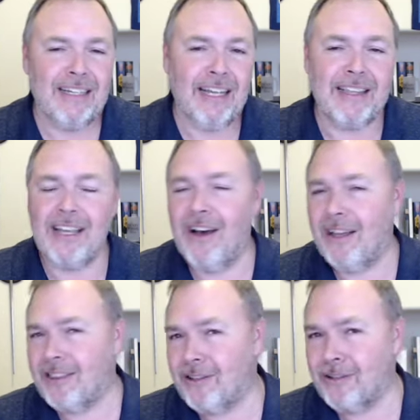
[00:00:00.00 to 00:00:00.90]
And the
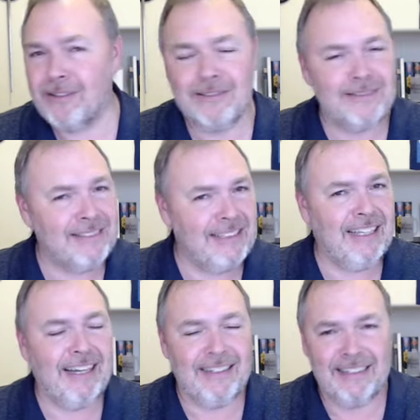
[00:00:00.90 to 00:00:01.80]
author,
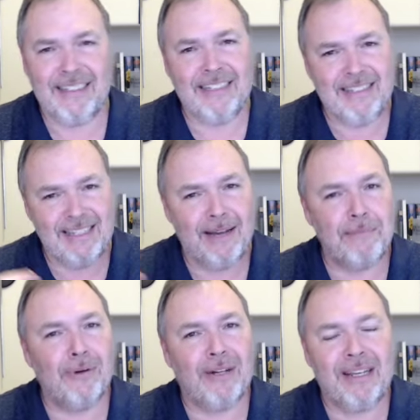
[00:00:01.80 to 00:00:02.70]
yeah, he's got
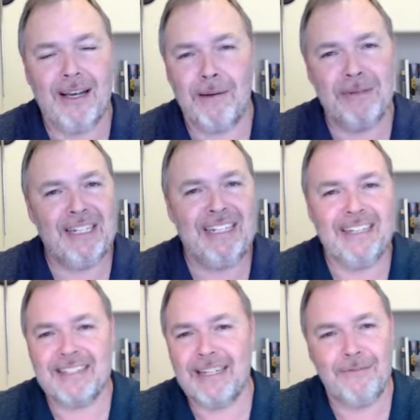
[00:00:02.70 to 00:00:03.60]
more to come, and he
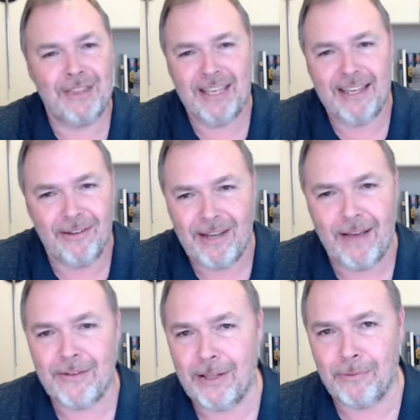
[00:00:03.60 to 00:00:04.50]
doesn't even think he'll
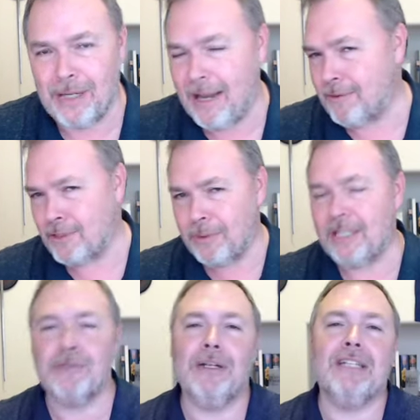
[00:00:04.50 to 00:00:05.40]
have another one out in
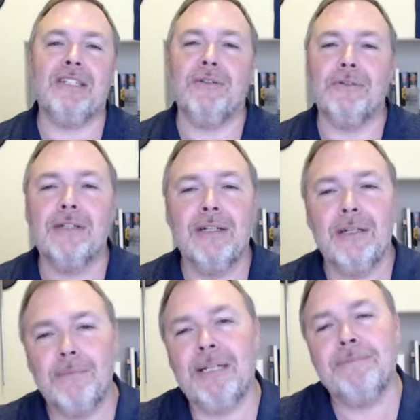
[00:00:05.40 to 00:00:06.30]
2022.
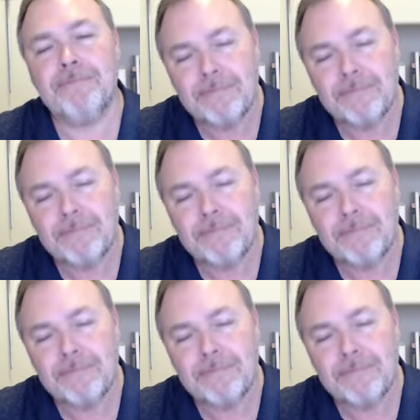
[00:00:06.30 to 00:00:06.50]
But